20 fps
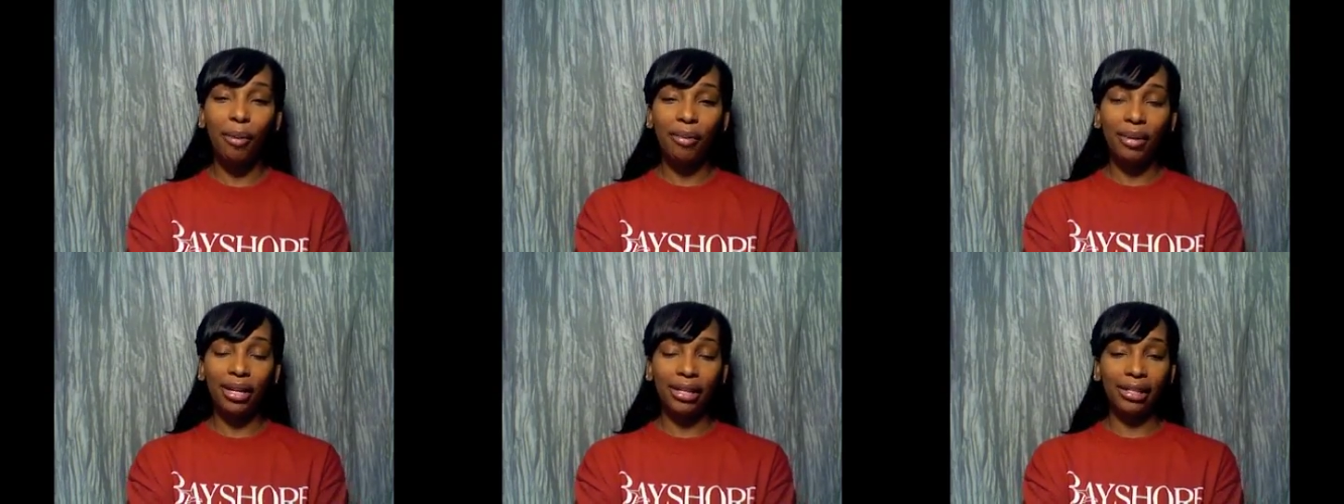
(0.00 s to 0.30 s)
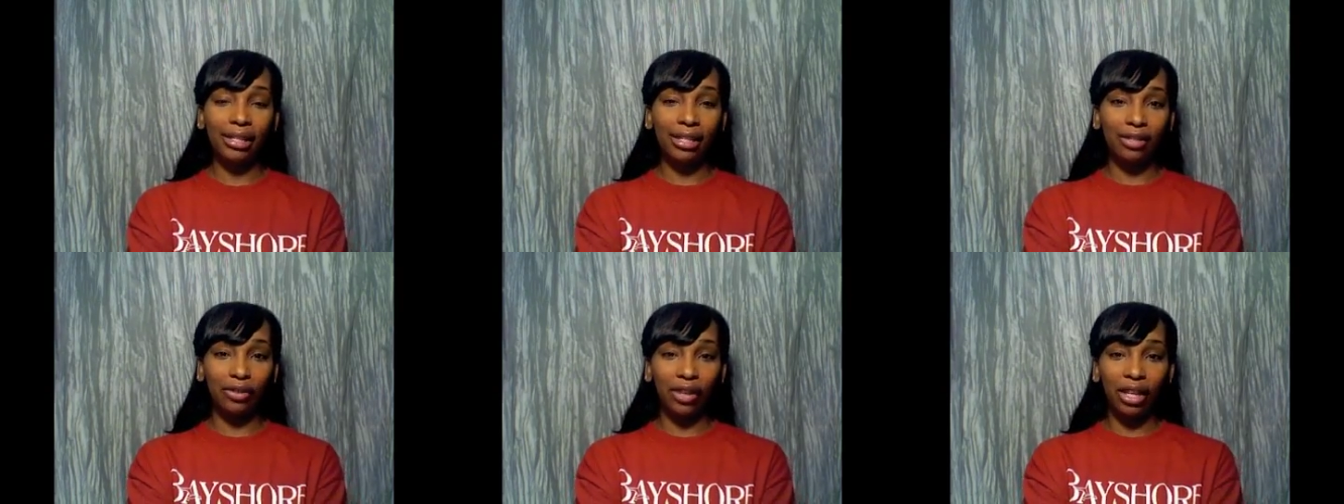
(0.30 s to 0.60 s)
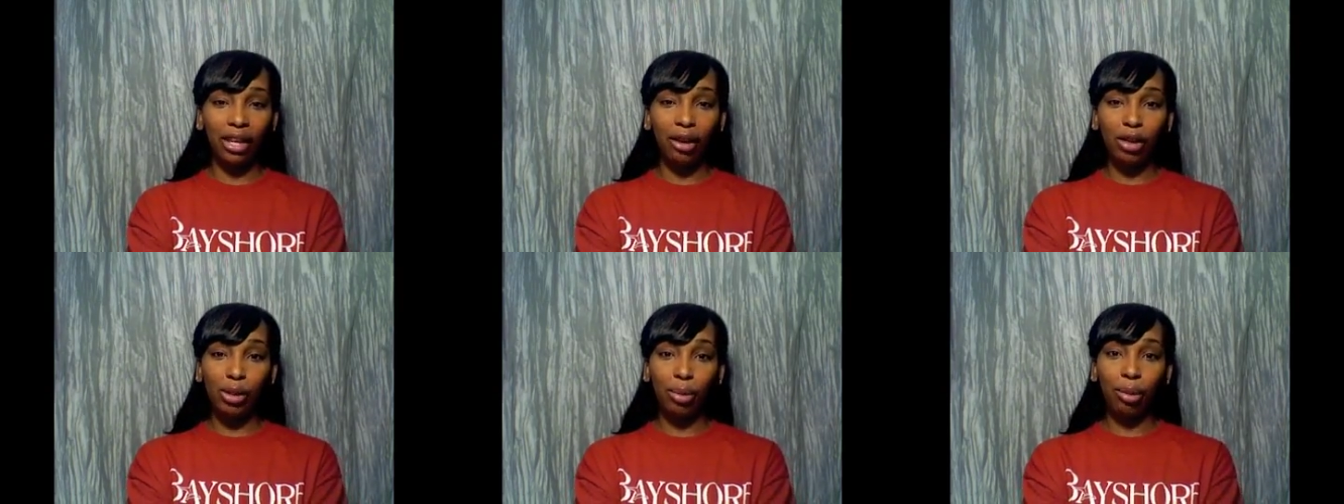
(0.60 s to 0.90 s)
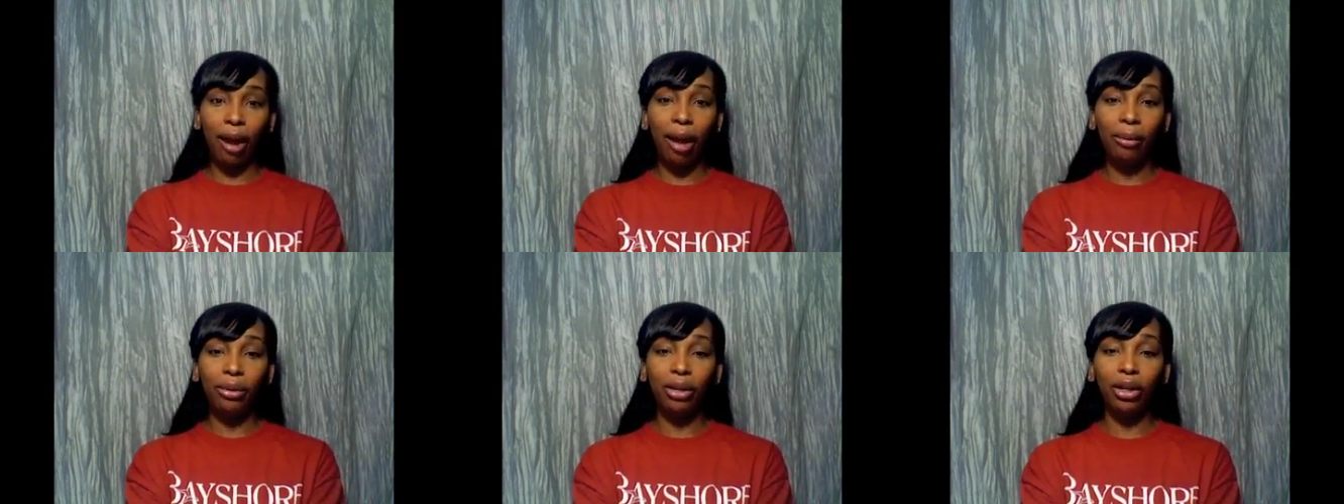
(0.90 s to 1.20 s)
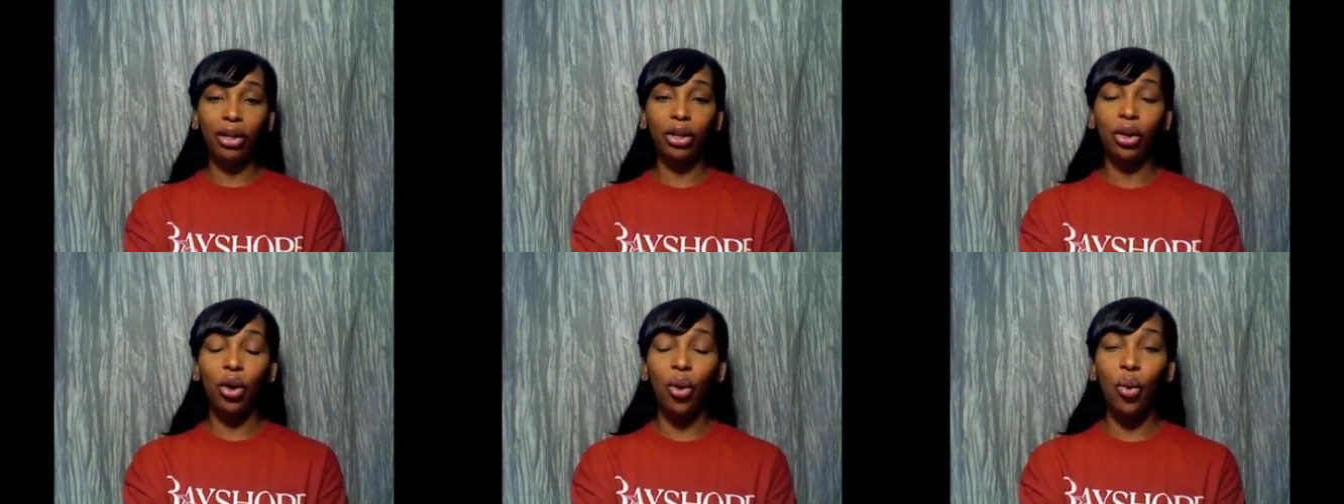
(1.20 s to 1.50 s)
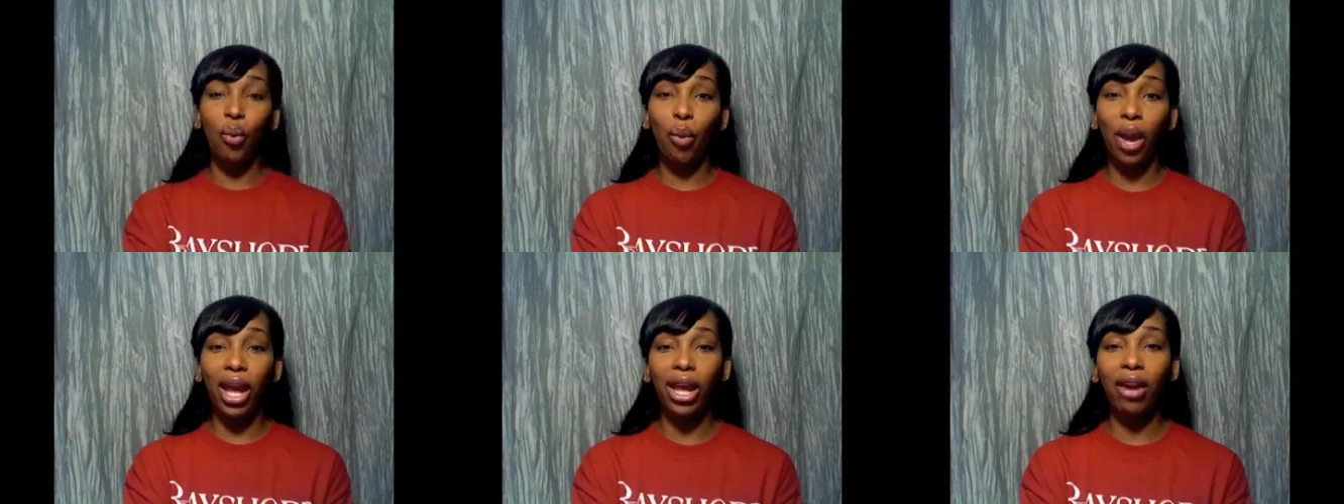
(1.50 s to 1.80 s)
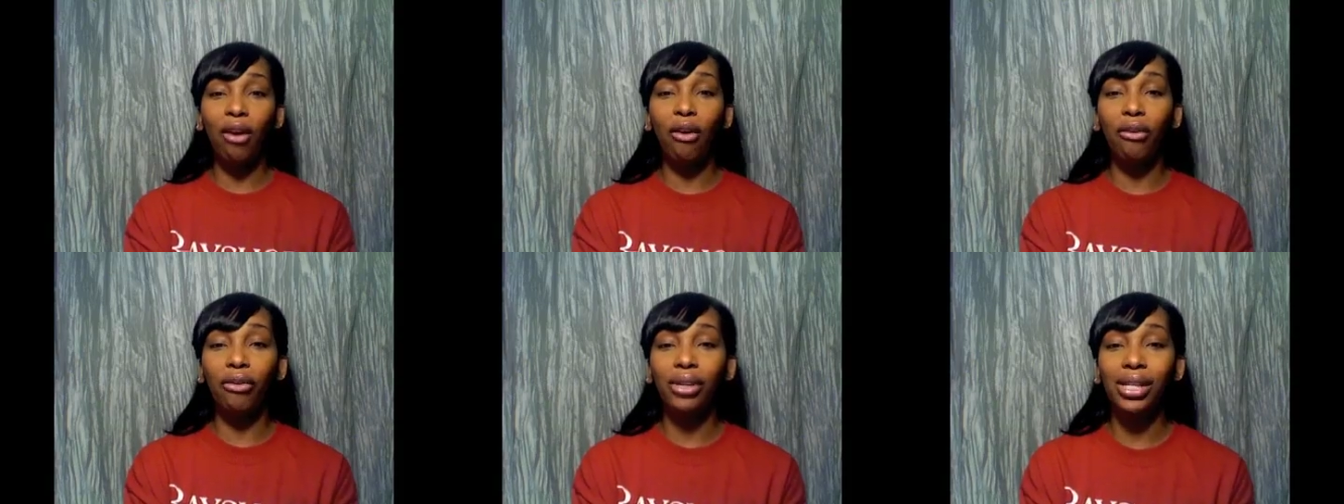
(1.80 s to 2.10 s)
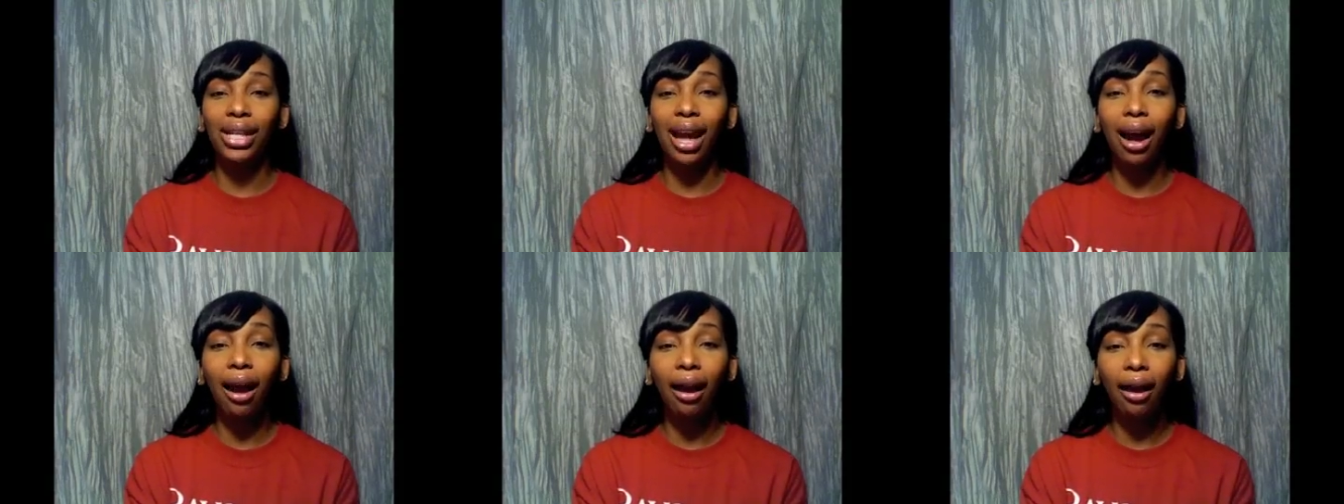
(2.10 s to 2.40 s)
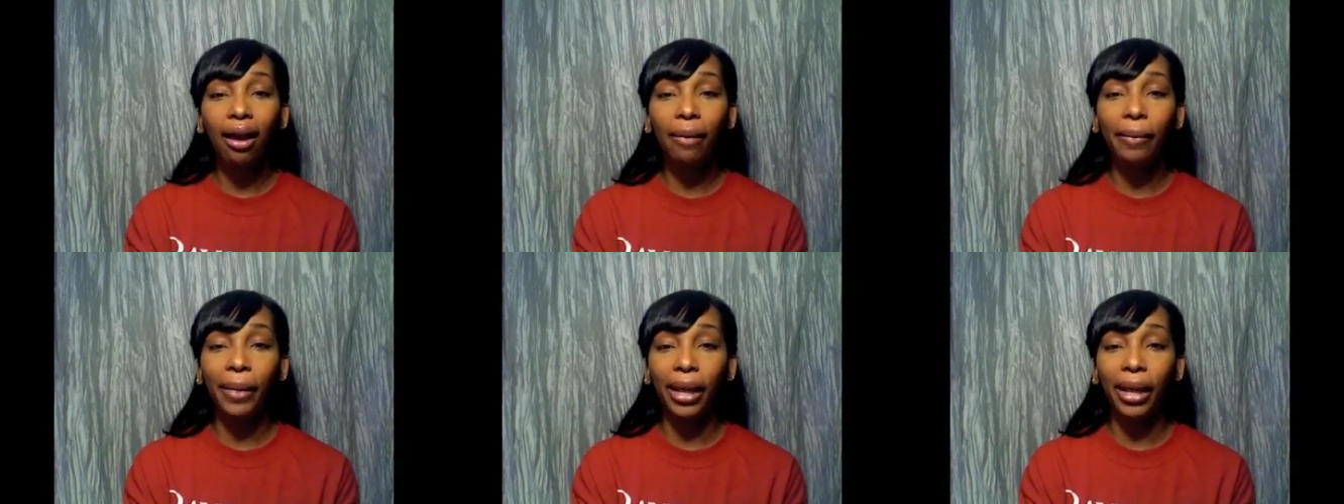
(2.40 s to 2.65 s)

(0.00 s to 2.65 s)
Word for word: because this video is probably going to go way over time,